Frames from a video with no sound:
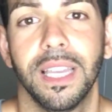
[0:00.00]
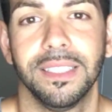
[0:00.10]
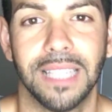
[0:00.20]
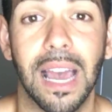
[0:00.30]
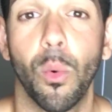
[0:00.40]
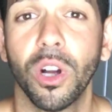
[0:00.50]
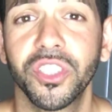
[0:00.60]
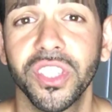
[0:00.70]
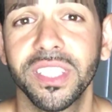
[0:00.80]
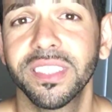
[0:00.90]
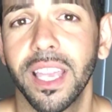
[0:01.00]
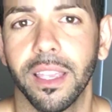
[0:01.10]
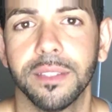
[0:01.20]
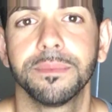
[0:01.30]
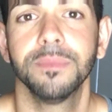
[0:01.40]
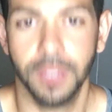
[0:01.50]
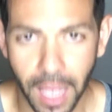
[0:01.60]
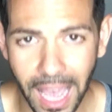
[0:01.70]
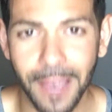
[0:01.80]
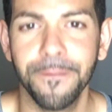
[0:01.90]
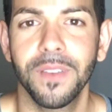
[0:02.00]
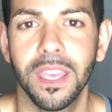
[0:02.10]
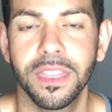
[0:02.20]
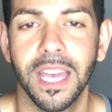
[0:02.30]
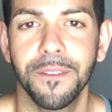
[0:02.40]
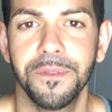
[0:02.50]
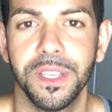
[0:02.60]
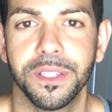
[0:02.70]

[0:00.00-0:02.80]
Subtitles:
I want you to say, have faith, not fear.